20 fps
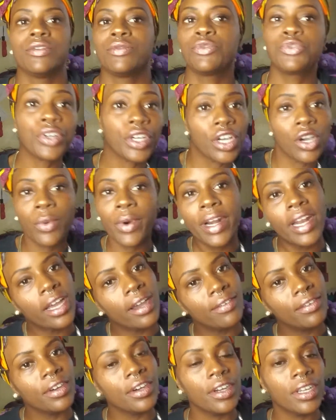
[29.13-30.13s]
drink or
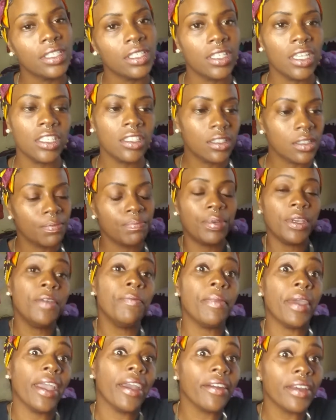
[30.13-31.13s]
whatever, and just be
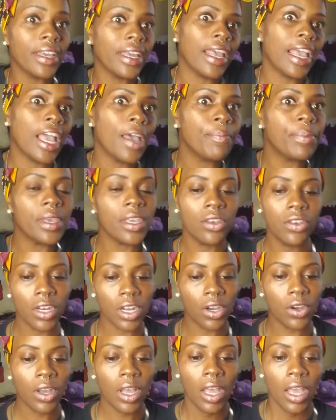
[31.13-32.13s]
merry and happy,
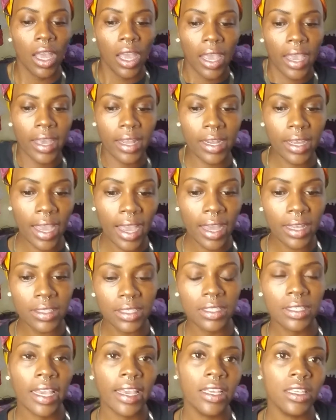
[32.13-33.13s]
and it kind
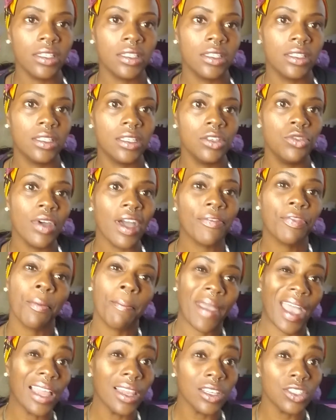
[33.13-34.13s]
of takes, you have to
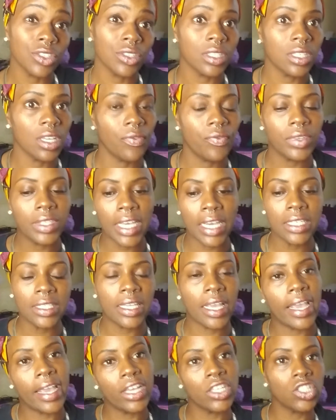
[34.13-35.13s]
balance yourself. It takes
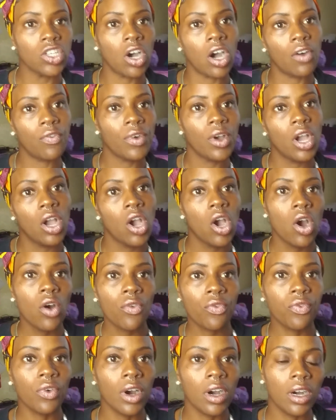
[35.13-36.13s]
the edge off
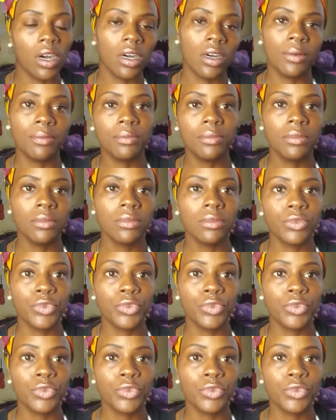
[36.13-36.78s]
from,